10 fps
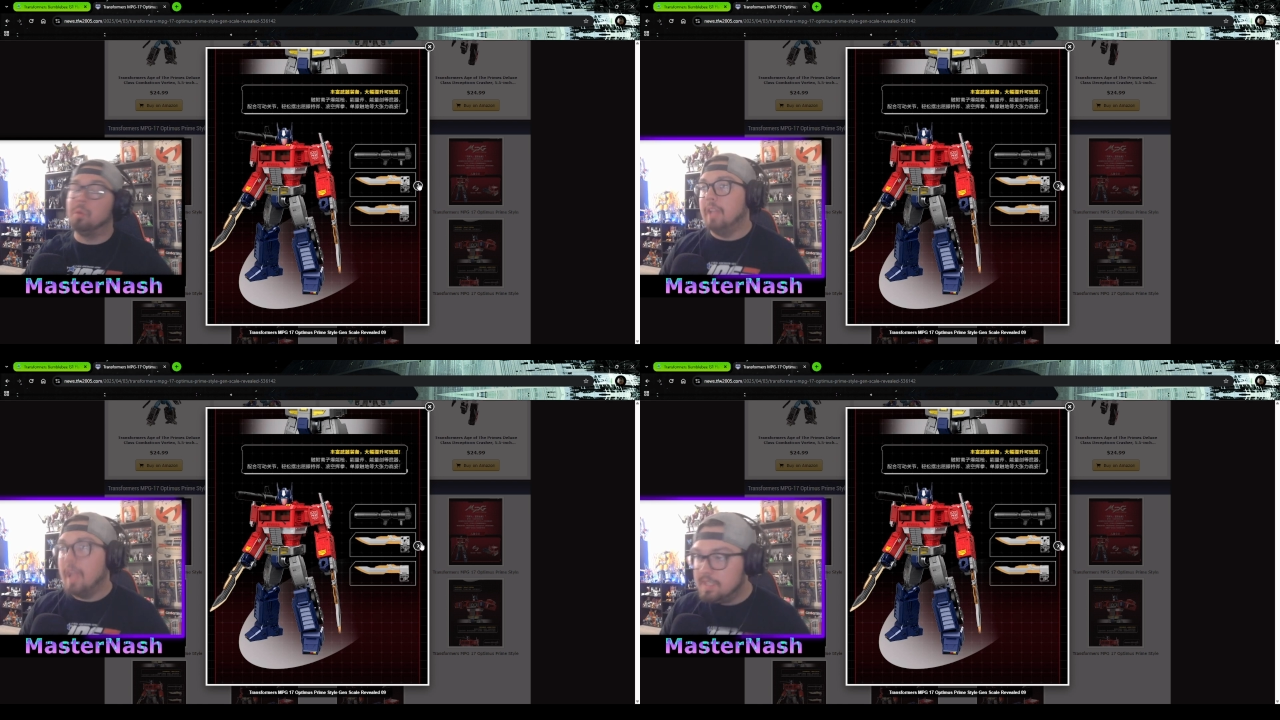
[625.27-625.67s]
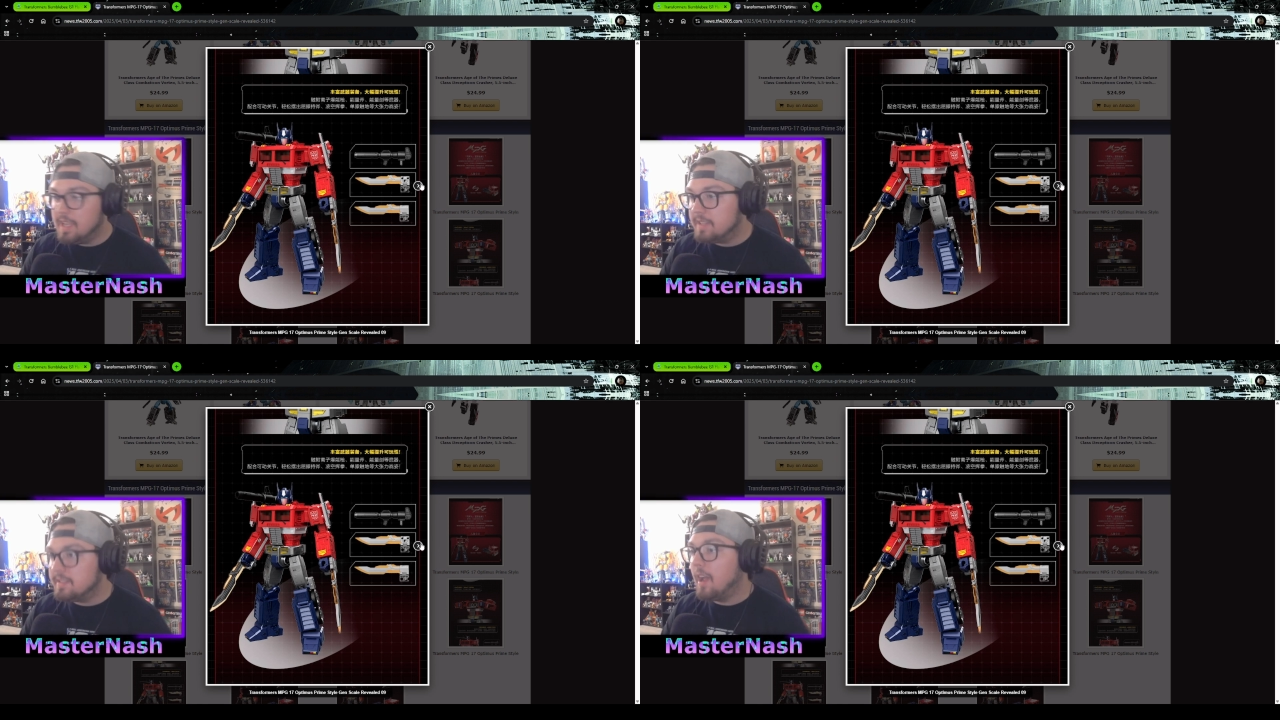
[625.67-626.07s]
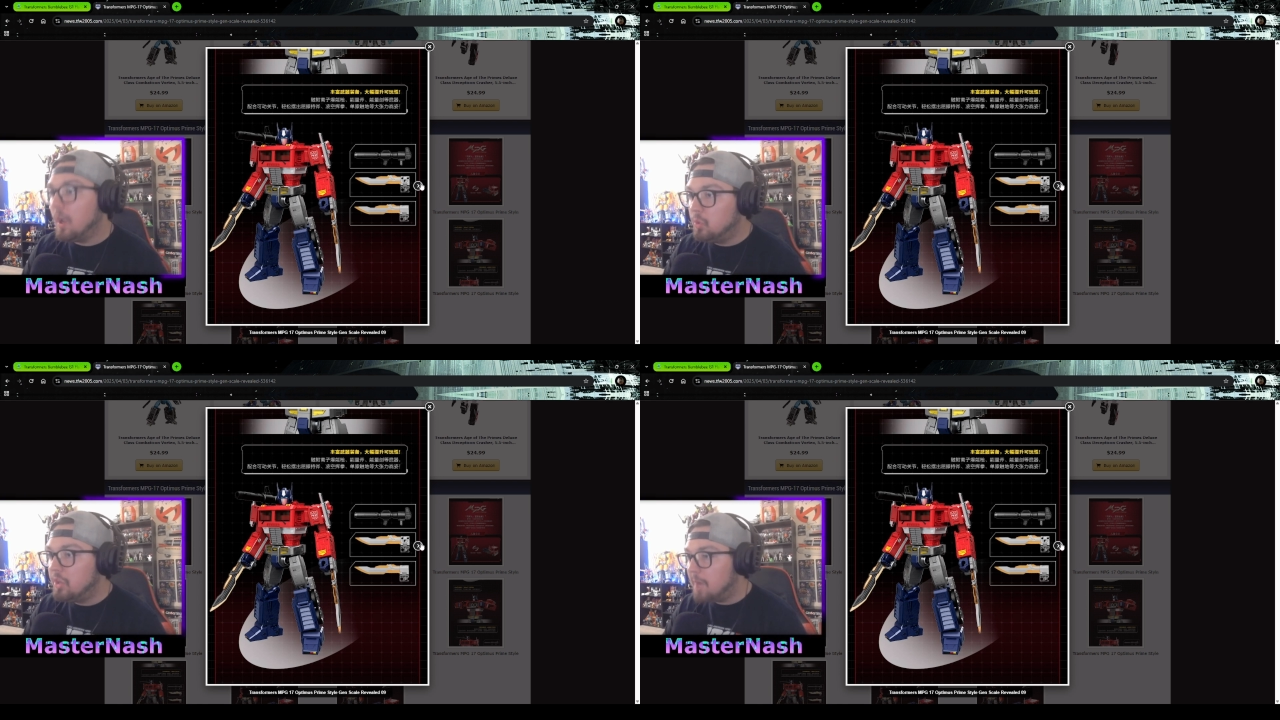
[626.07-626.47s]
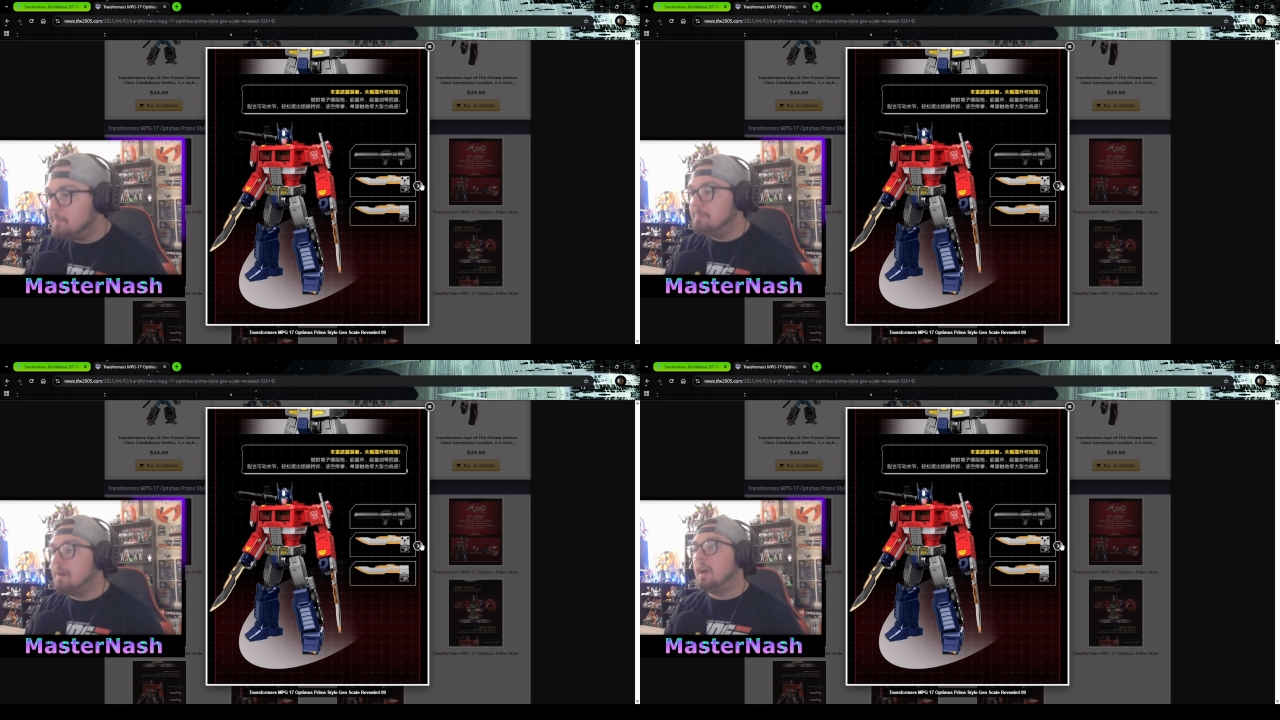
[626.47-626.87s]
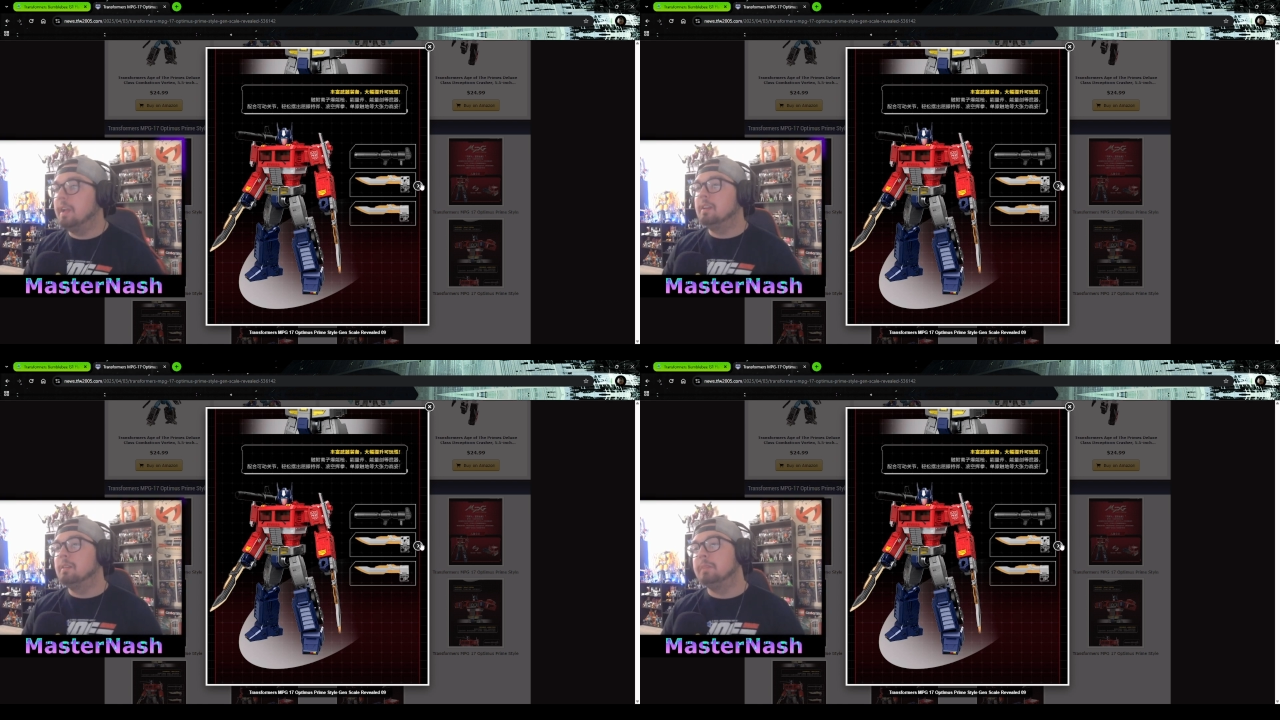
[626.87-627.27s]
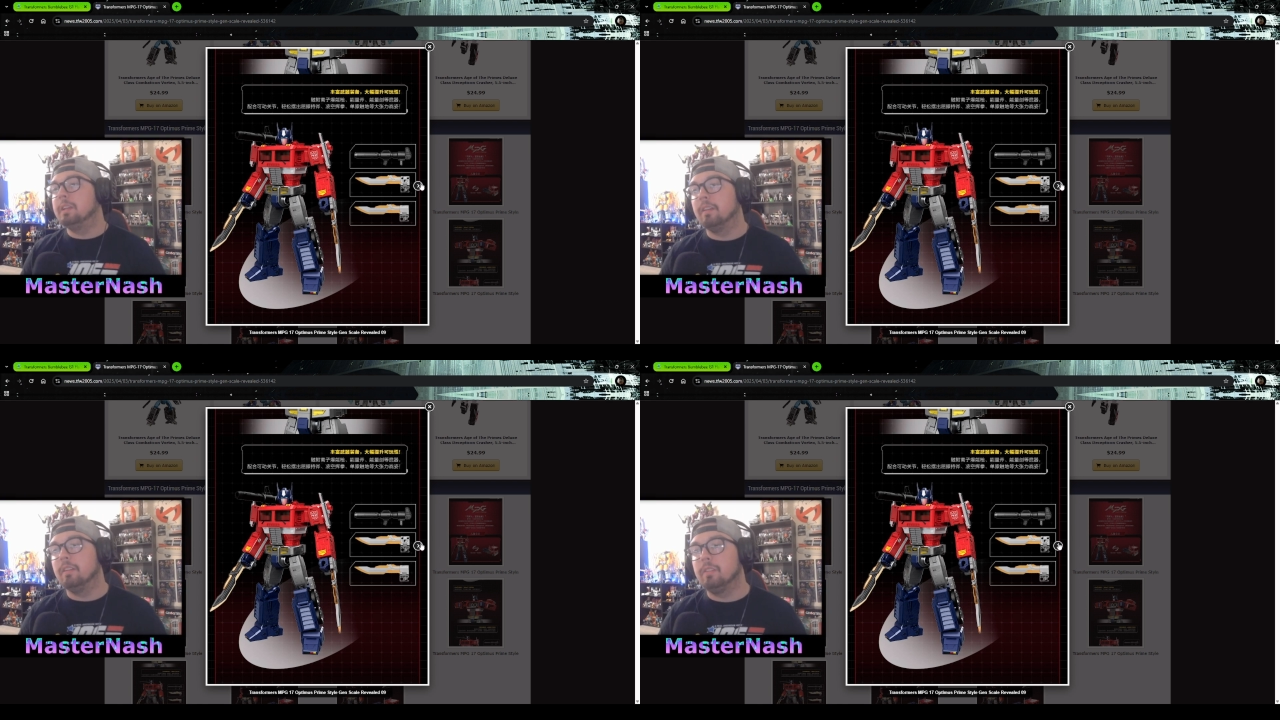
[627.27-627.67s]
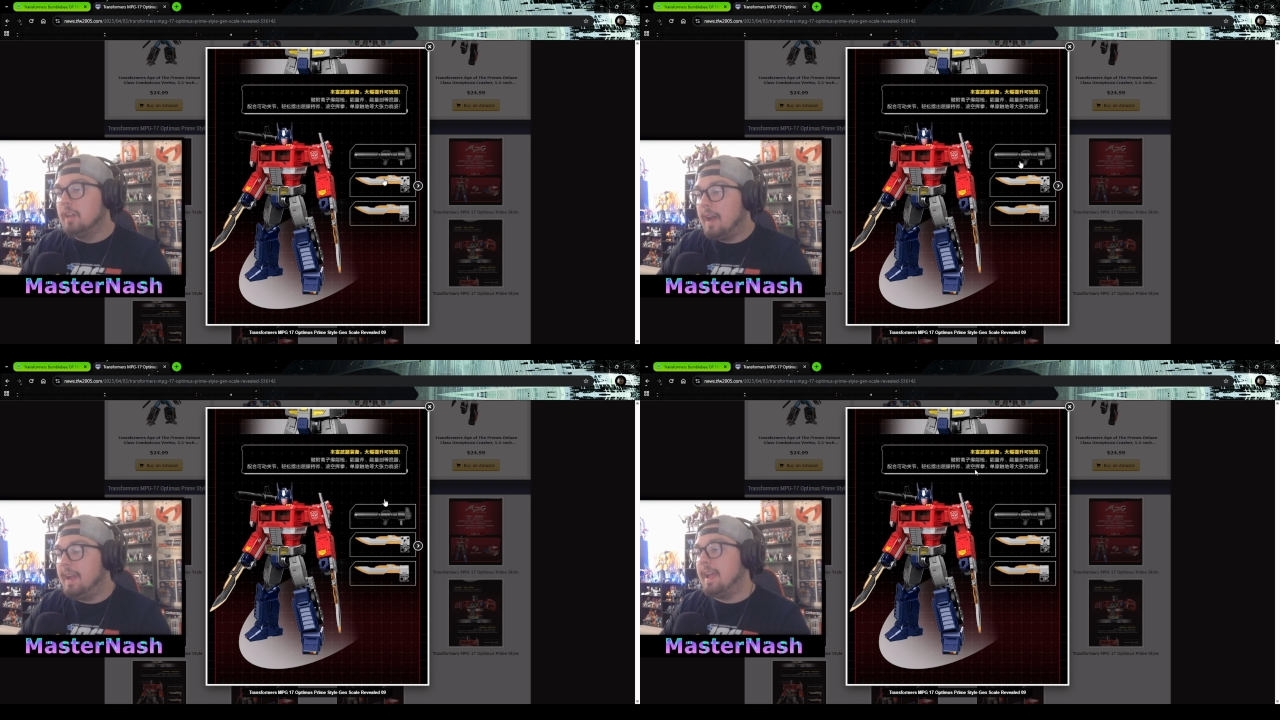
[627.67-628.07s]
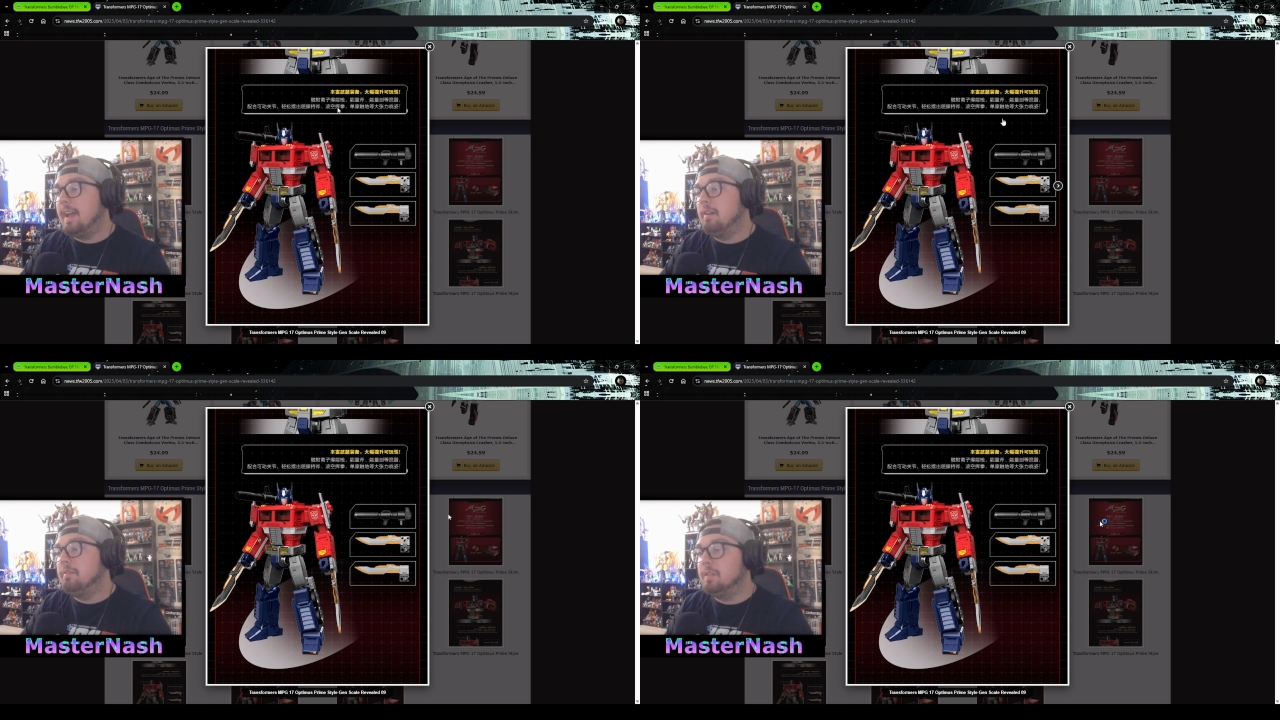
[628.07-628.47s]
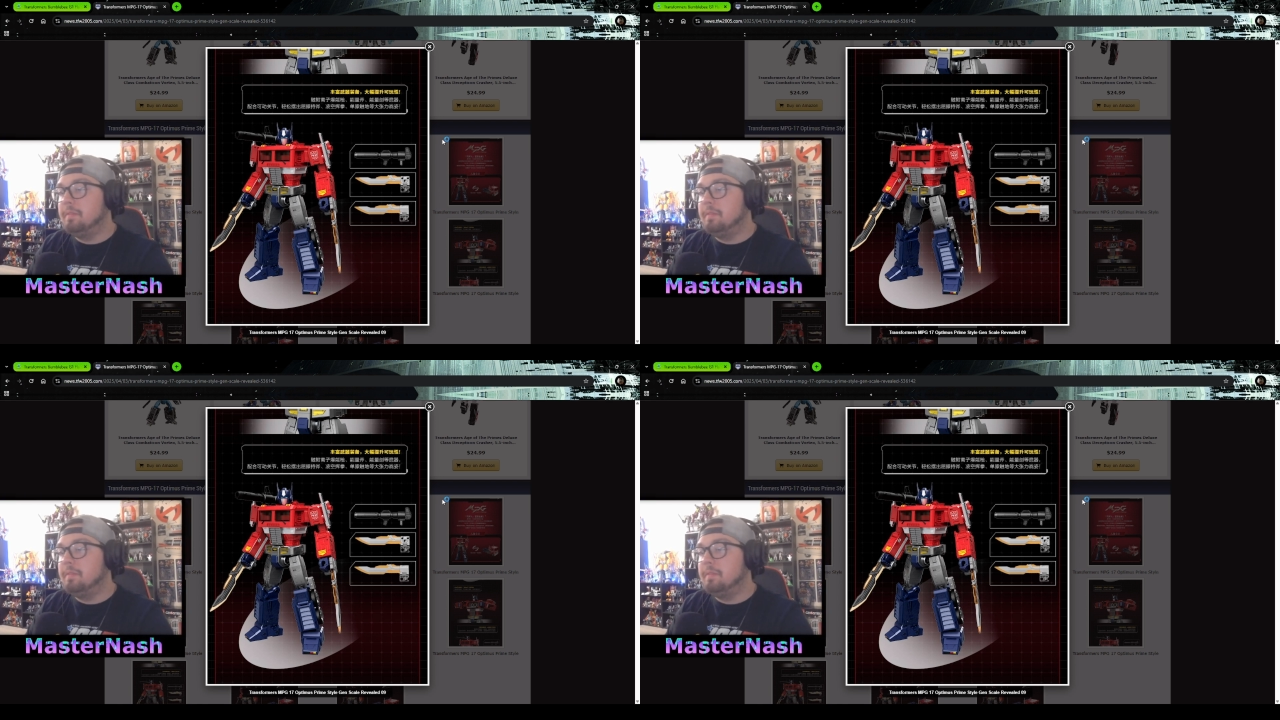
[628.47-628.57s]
And yet I will not be buying because I have